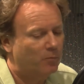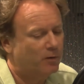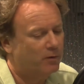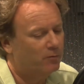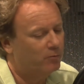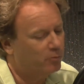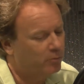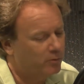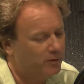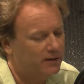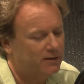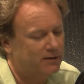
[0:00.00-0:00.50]
We
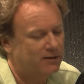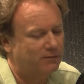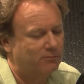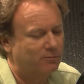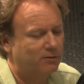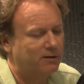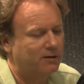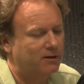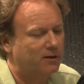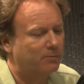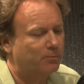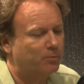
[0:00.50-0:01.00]
really,
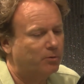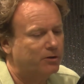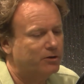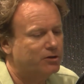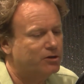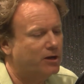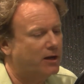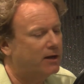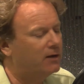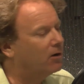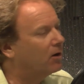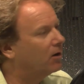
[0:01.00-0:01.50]
really
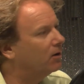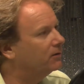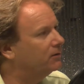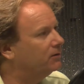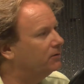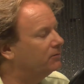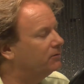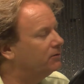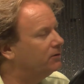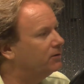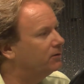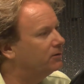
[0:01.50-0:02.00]
appreciate all
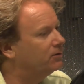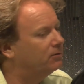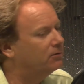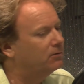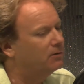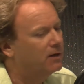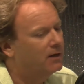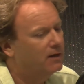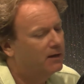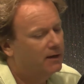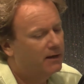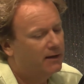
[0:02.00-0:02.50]
you do.